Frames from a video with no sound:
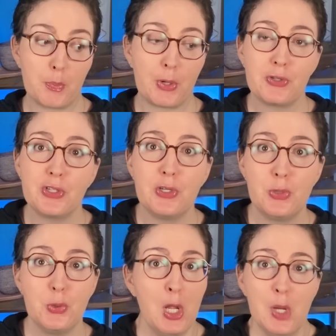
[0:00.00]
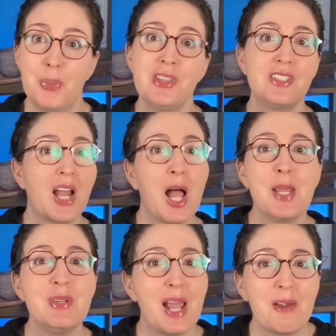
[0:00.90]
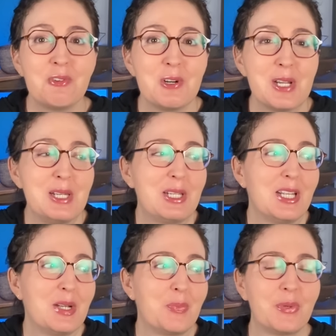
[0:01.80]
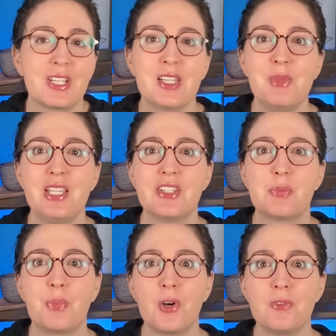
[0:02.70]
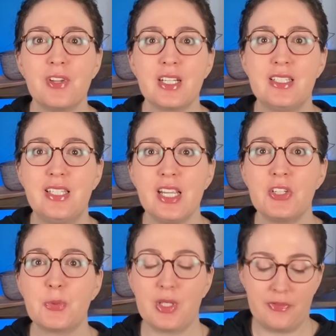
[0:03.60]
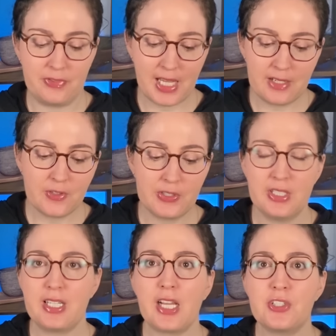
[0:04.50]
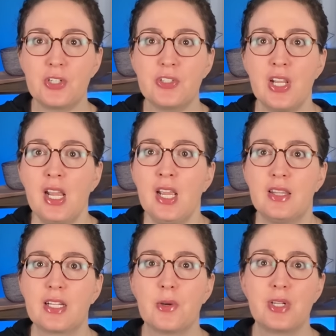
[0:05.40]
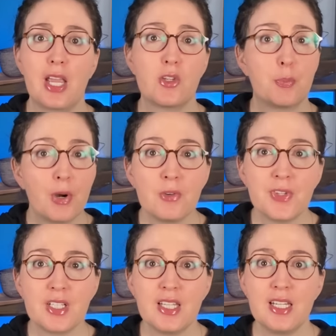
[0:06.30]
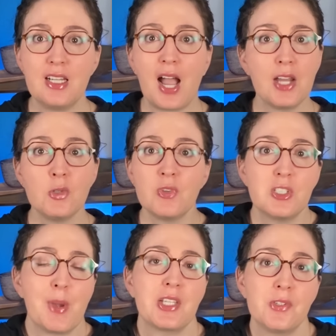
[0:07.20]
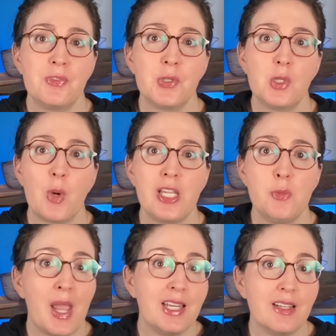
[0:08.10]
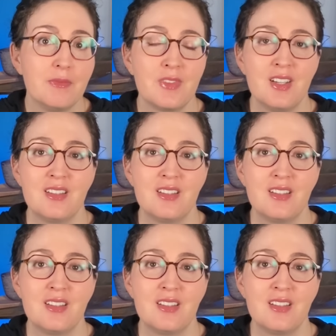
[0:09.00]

the person who put the time and effort into bringing me this perfect dish with flavors and textures that go together perfectly. I don't respect the food the way you made it.